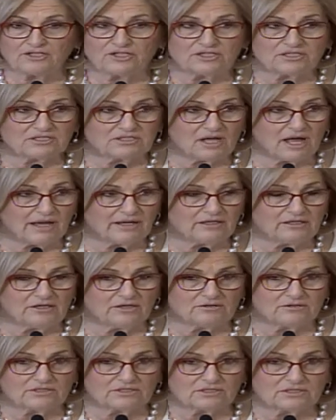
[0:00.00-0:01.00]
just
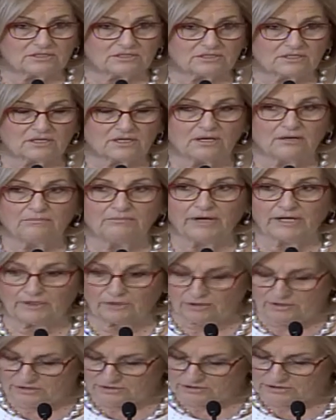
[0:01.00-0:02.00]
diagnosis, but
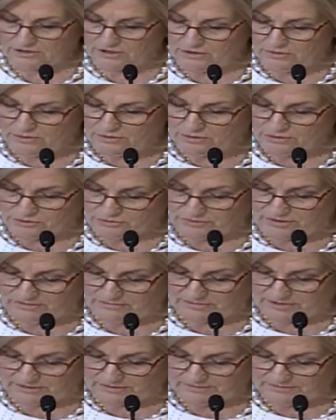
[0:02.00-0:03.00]
also
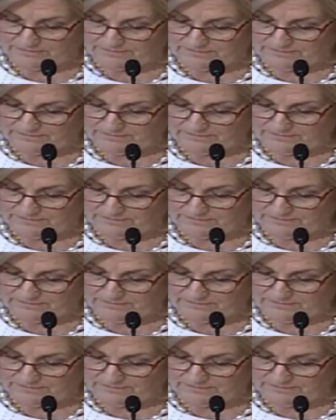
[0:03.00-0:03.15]
treatment.